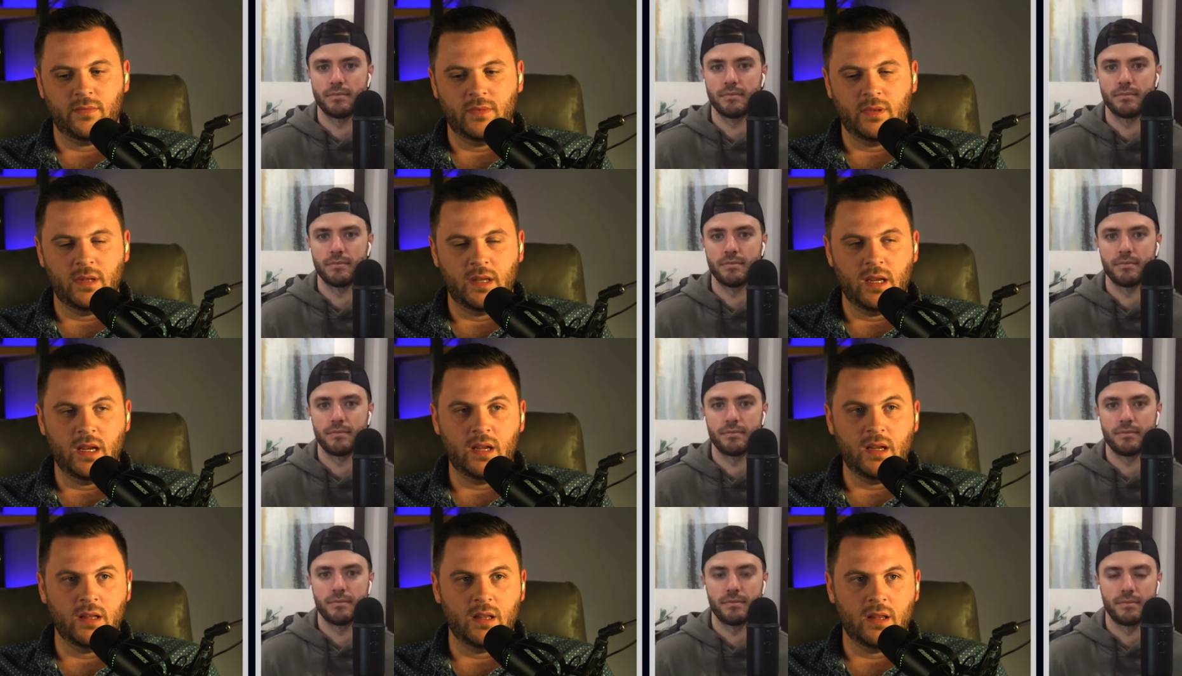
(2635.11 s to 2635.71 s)

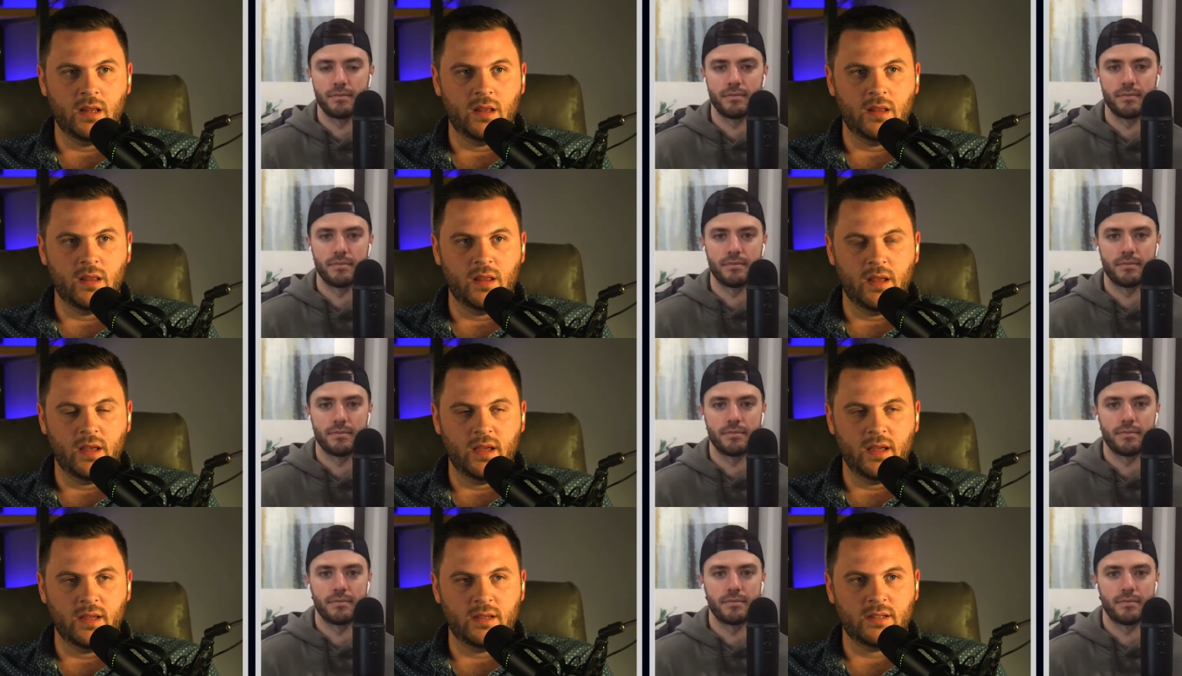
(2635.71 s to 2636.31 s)
Speaker 1: need
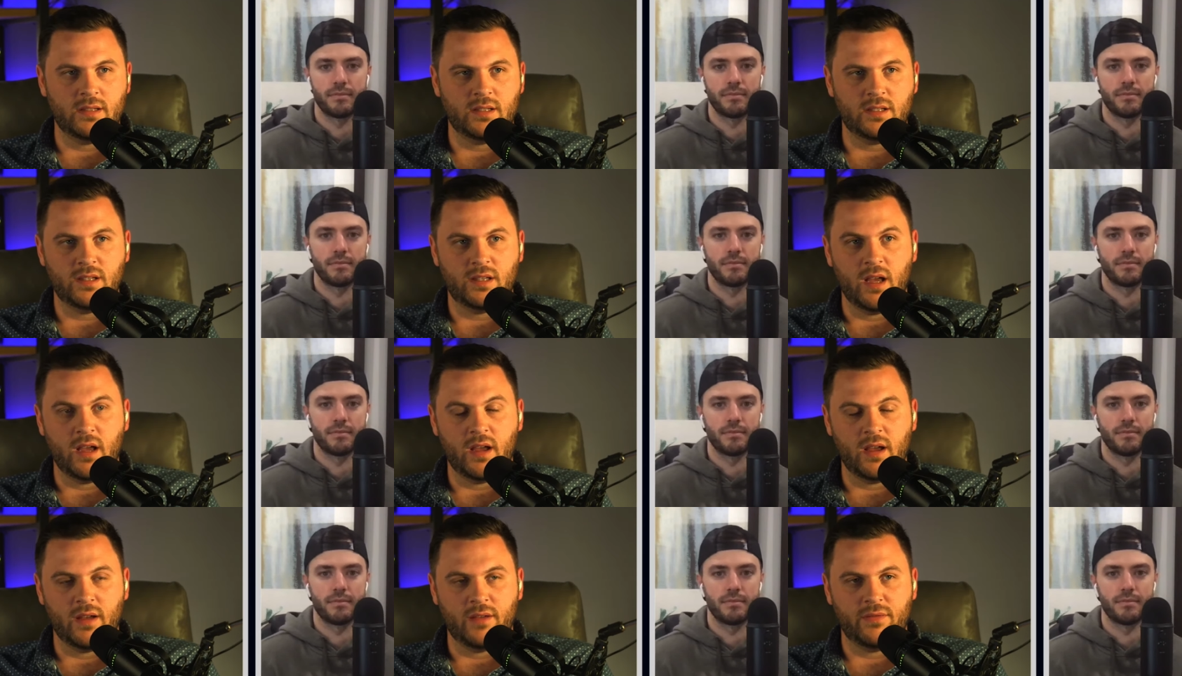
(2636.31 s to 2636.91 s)
this
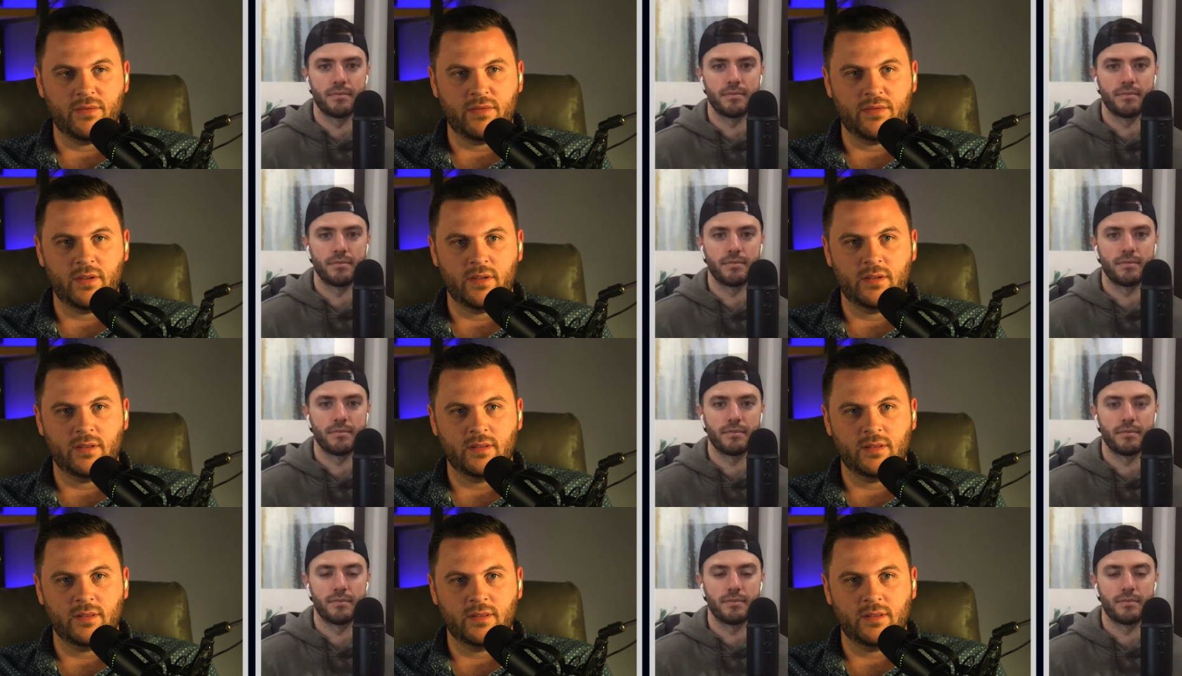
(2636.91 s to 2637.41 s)
stuff.